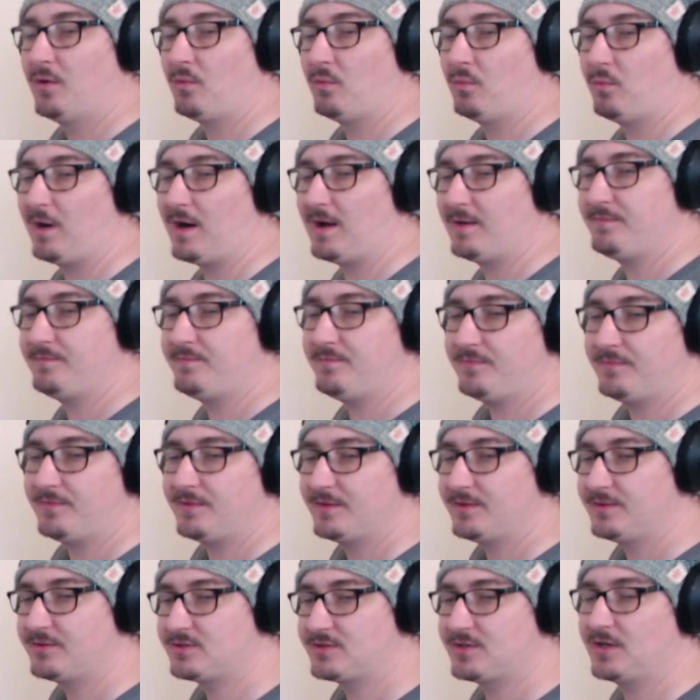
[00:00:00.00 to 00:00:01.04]
1
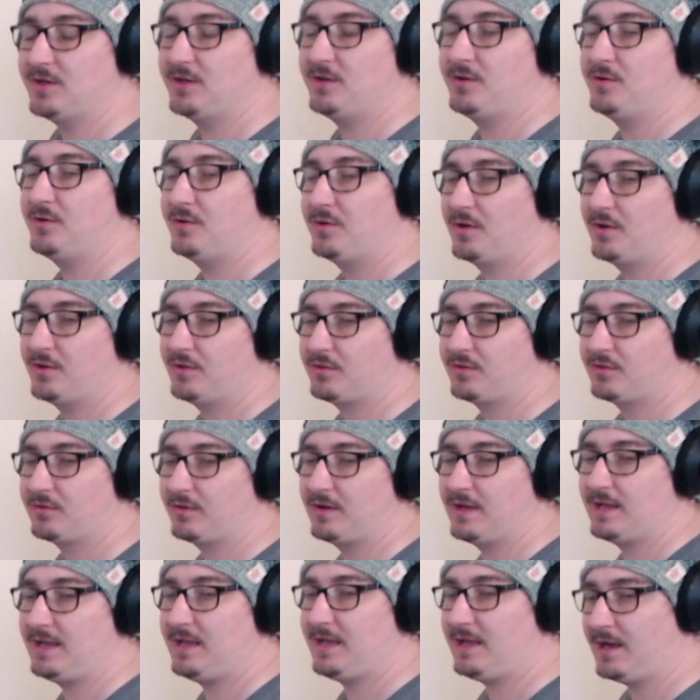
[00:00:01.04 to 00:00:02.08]
2
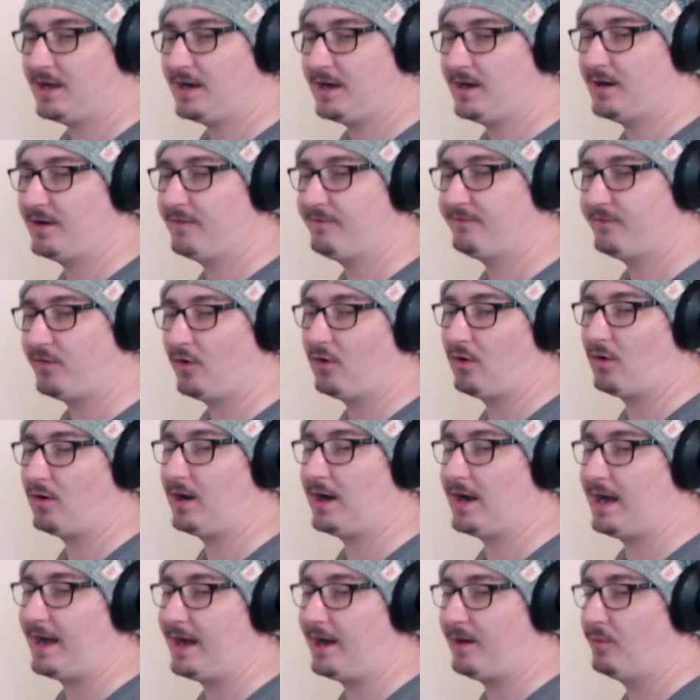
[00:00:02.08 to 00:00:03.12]
3 4
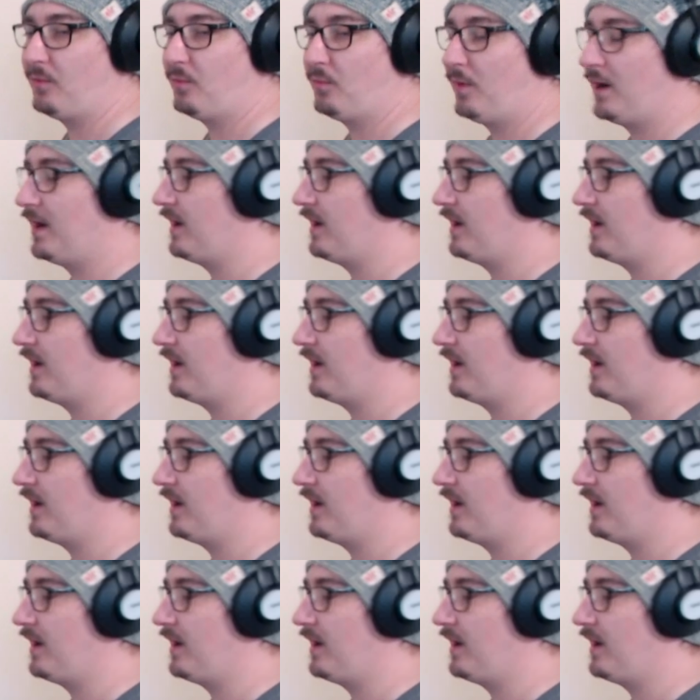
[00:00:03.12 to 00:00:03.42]
and